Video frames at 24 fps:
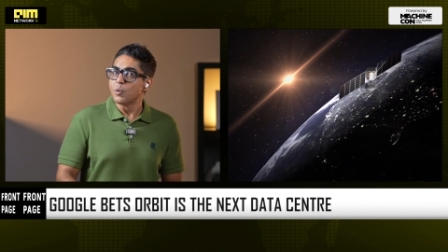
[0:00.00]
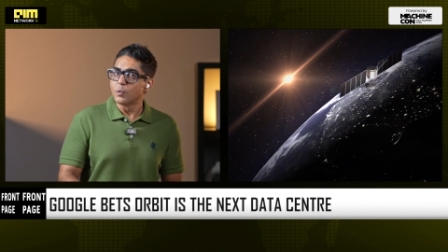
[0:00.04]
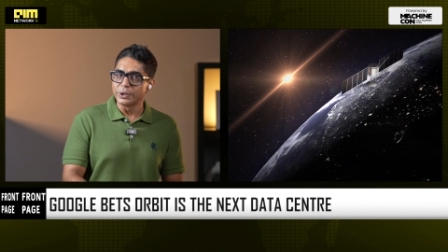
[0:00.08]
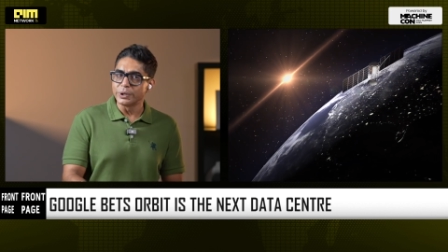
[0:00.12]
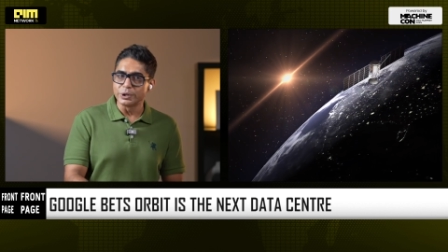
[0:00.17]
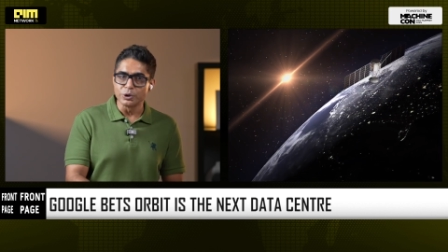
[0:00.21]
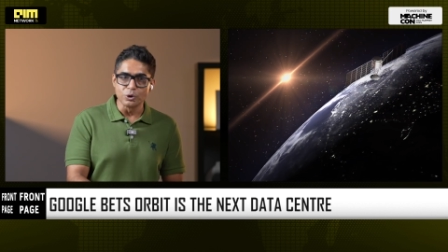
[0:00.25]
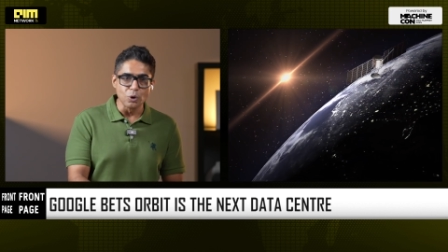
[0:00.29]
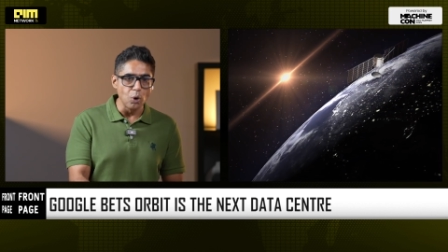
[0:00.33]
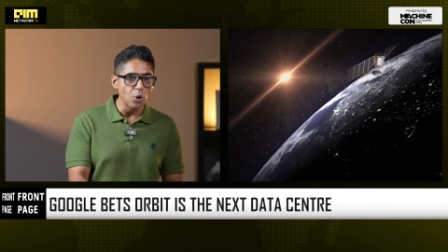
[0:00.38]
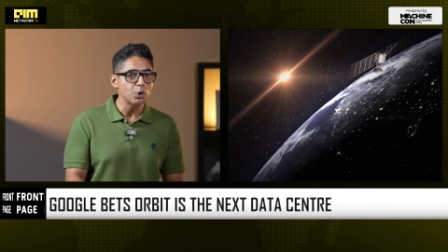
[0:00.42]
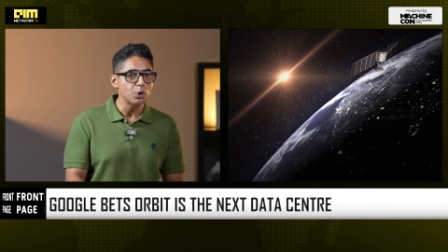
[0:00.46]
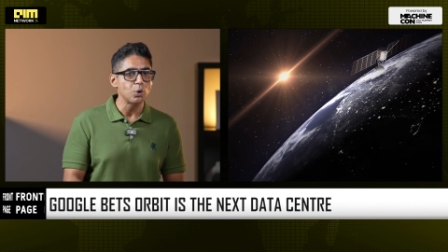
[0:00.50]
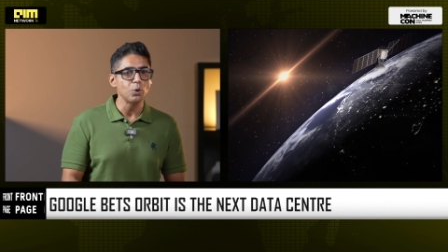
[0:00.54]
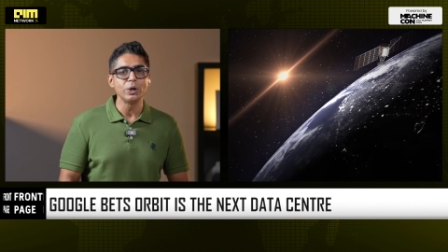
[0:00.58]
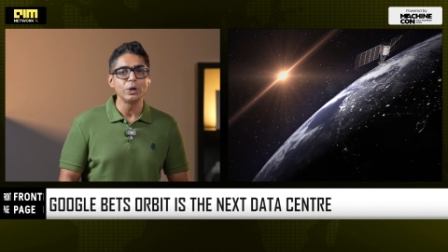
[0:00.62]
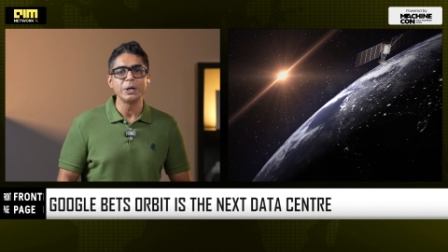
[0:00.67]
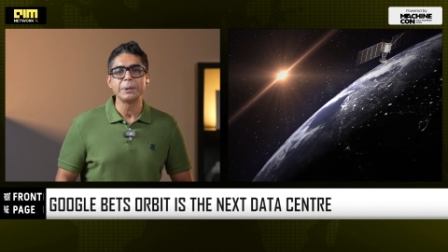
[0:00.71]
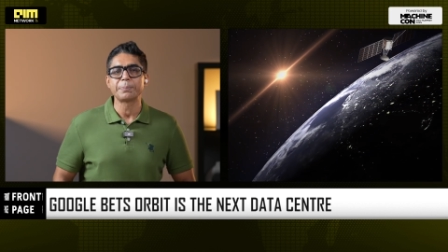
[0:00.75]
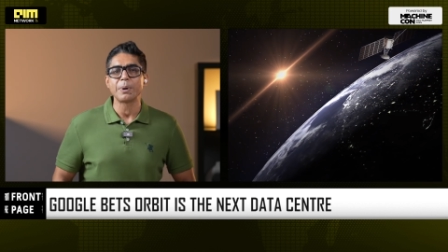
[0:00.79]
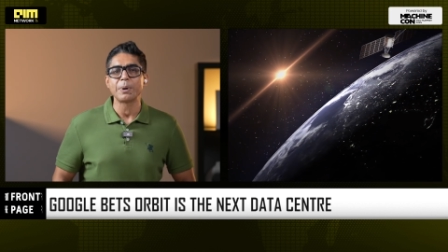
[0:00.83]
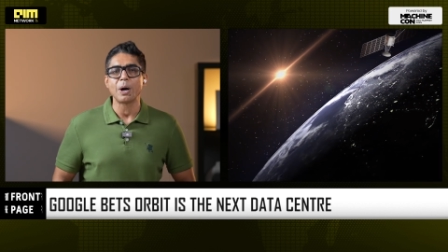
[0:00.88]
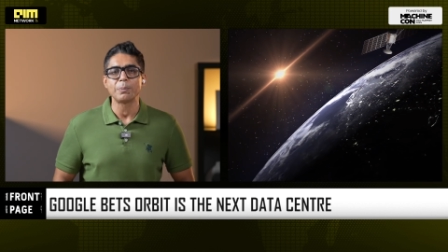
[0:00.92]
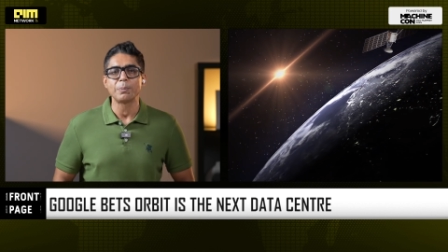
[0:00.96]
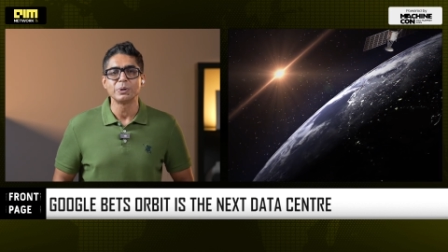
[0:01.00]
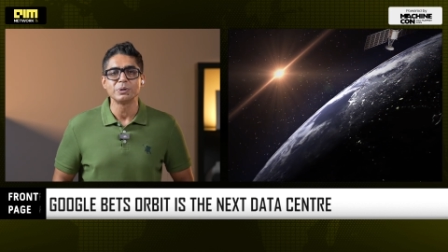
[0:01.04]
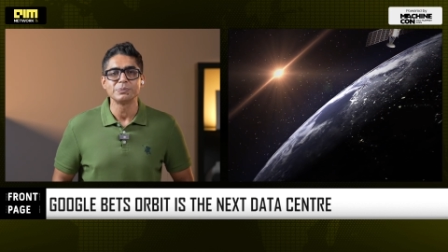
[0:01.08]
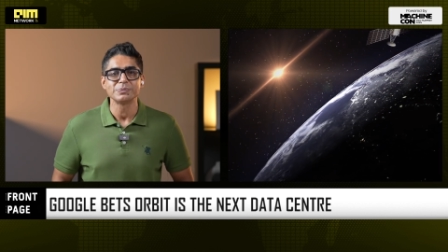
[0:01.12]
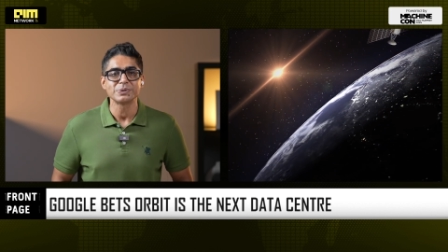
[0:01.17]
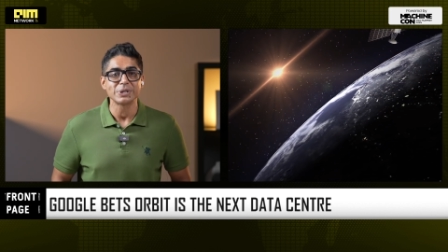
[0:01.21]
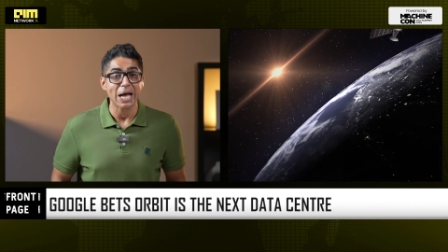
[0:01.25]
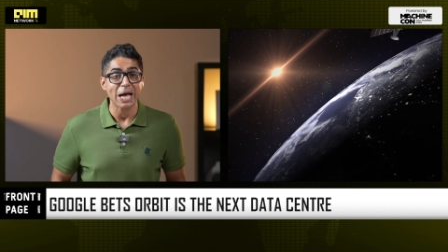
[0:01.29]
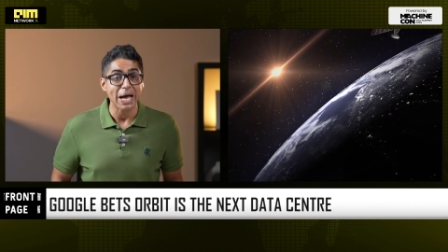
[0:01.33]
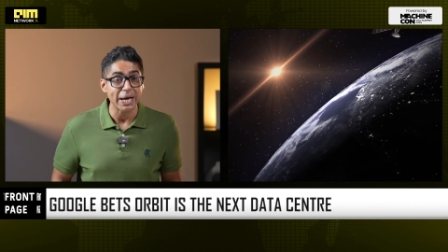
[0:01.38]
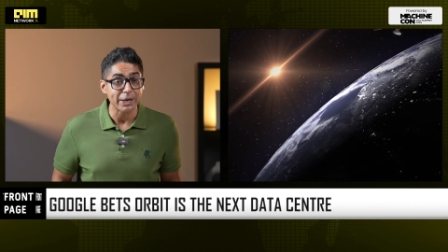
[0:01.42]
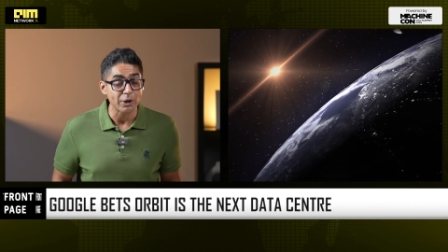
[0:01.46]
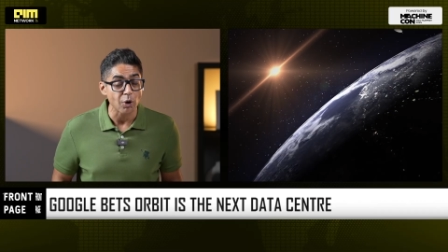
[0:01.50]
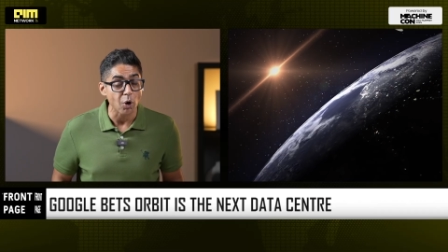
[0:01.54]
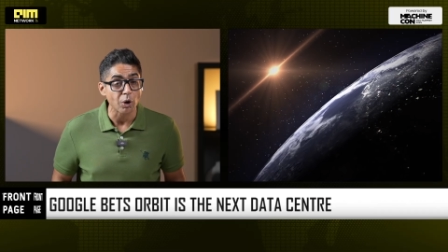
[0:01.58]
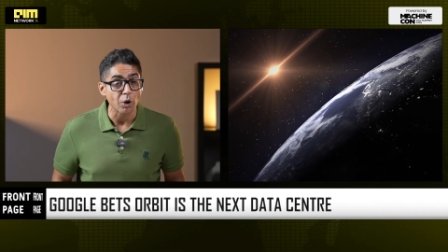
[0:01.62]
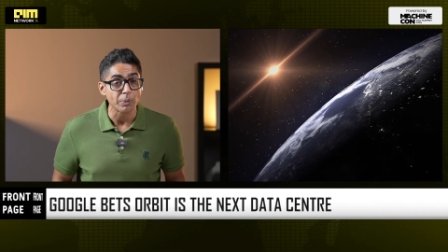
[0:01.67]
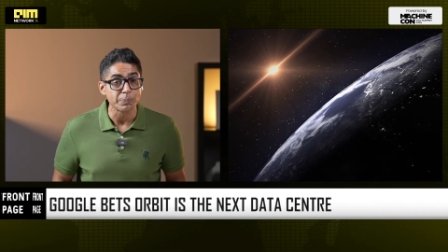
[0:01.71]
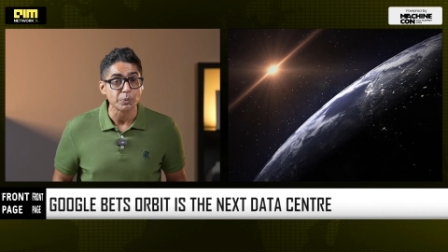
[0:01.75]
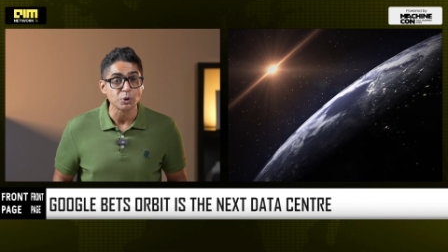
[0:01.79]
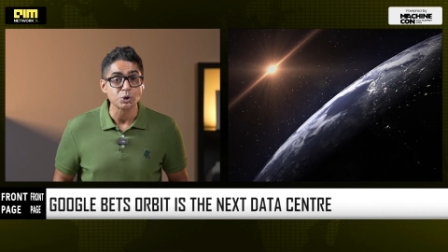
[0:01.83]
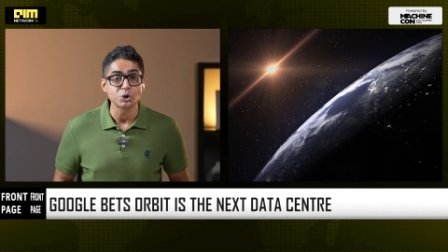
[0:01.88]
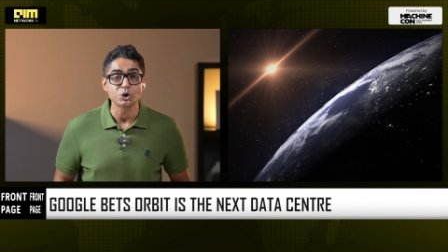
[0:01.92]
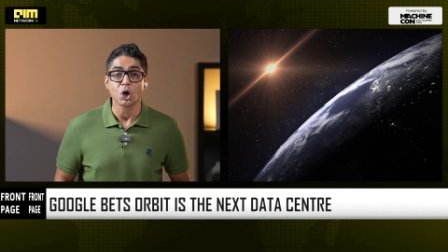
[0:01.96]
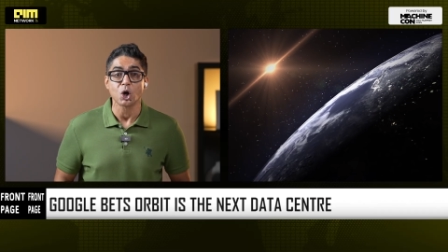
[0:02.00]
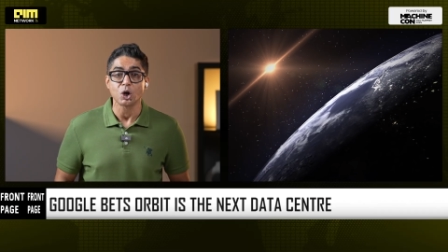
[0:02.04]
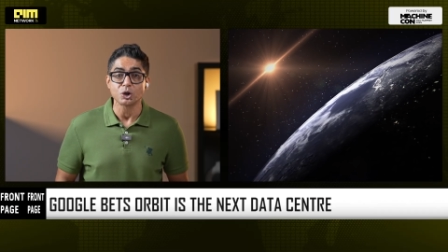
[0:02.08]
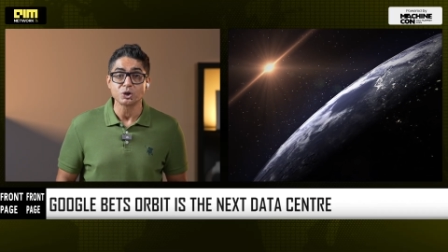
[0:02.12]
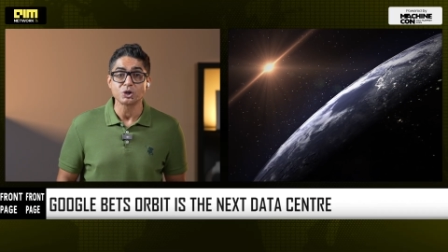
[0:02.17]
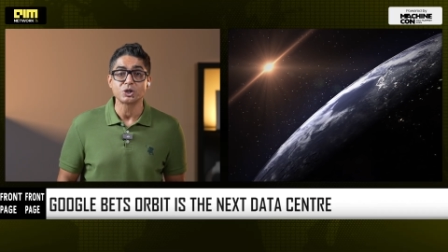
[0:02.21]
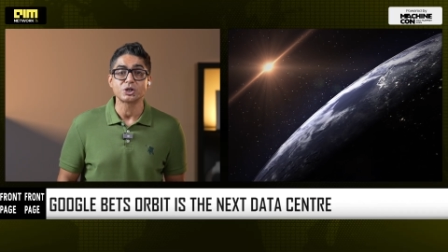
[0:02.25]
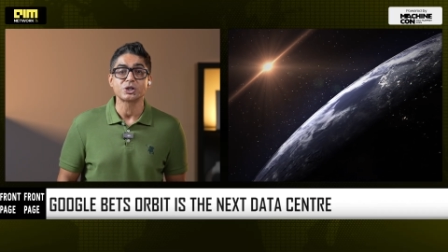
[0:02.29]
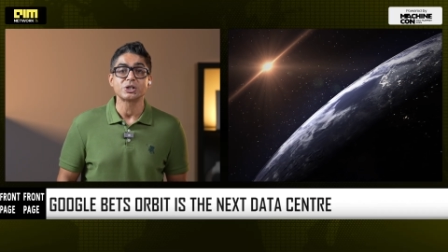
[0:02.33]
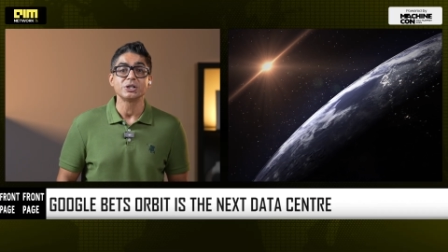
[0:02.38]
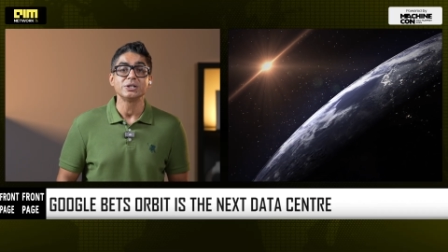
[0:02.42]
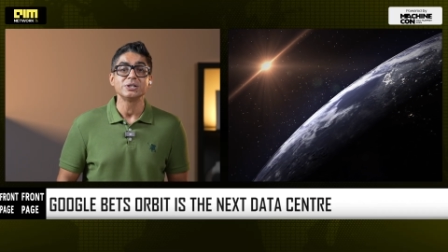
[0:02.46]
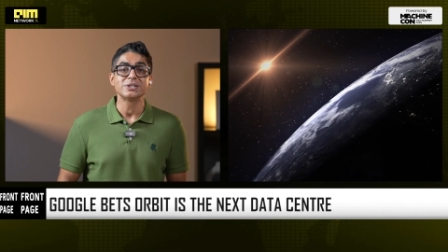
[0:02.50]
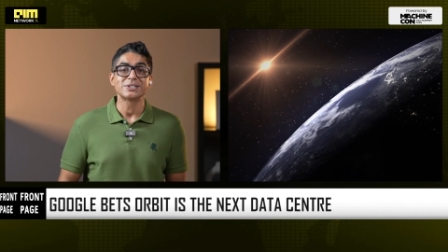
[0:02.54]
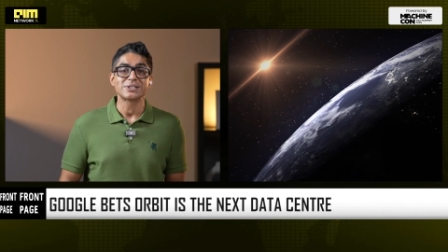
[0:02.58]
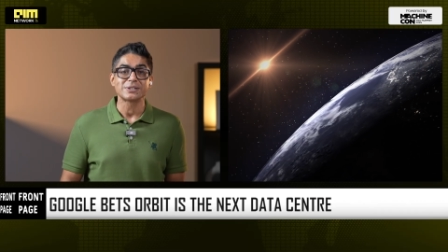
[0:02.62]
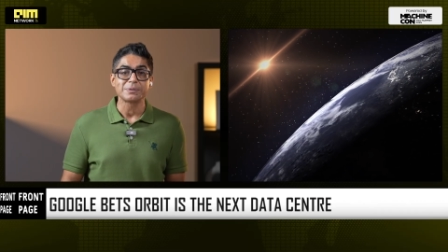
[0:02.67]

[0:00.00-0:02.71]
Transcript: with no cooling problems and almost constant